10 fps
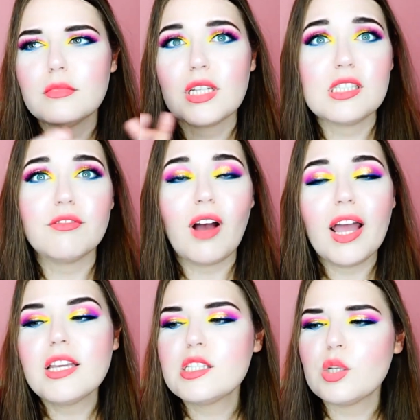a
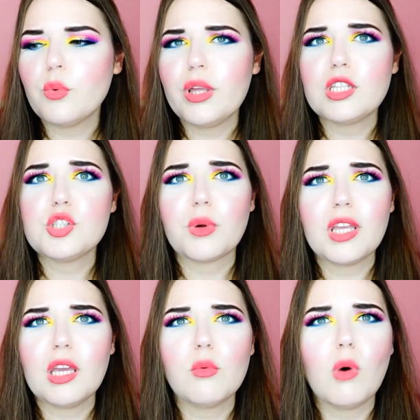device with
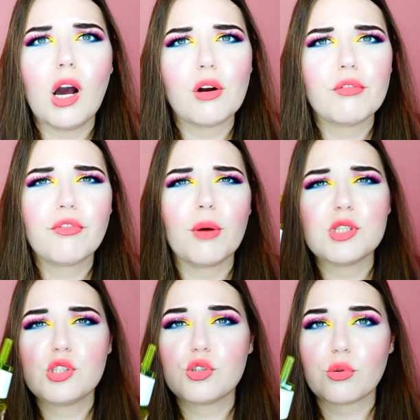drinking water from a
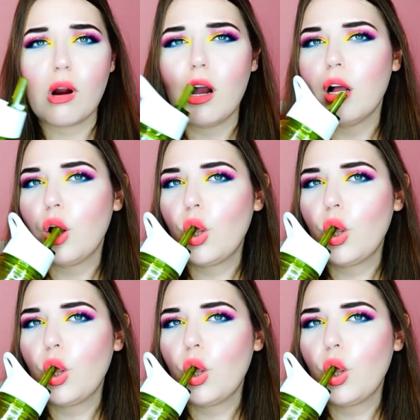straw.